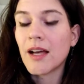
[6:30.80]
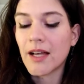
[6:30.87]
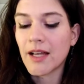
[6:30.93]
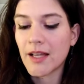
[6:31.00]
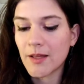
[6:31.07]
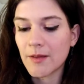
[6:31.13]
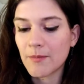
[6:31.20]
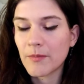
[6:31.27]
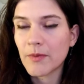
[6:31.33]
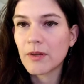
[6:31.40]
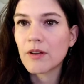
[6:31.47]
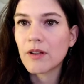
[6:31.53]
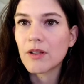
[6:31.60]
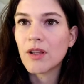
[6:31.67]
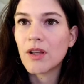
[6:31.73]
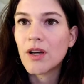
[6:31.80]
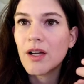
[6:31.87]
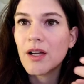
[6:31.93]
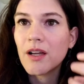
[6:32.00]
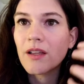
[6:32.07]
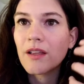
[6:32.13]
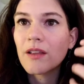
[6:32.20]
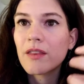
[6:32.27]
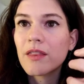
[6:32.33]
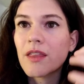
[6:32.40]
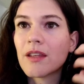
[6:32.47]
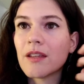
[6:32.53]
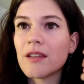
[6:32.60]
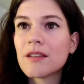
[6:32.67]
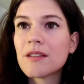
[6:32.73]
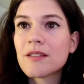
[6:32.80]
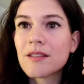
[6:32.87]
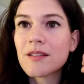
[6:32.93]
along the